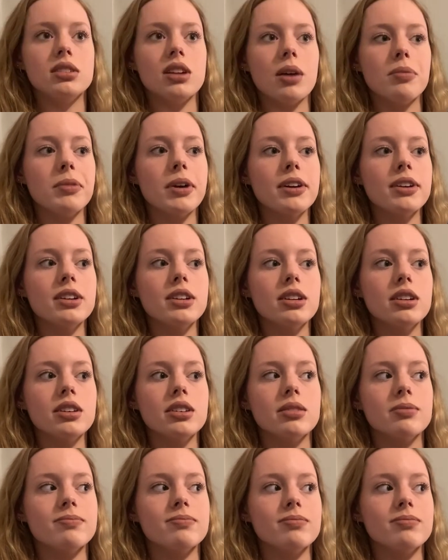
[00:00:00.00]
I'm not
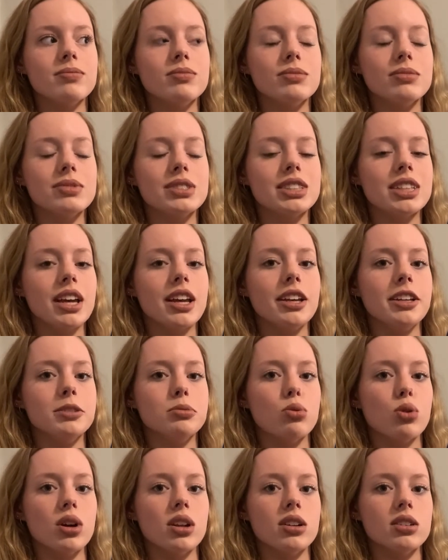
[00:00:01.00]
gonna say any
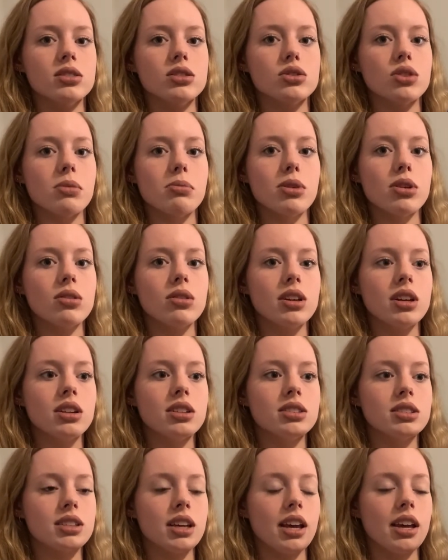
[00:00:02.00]
spoilers, so I'm only gonna
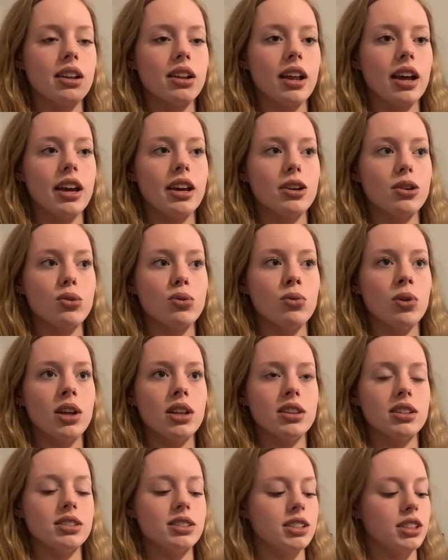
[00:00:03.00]
say like
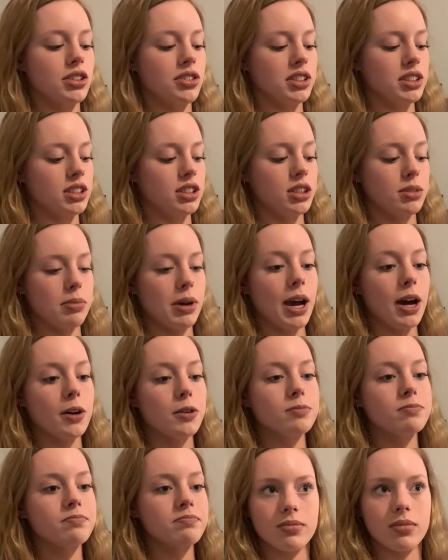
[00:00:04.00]
what the series is about.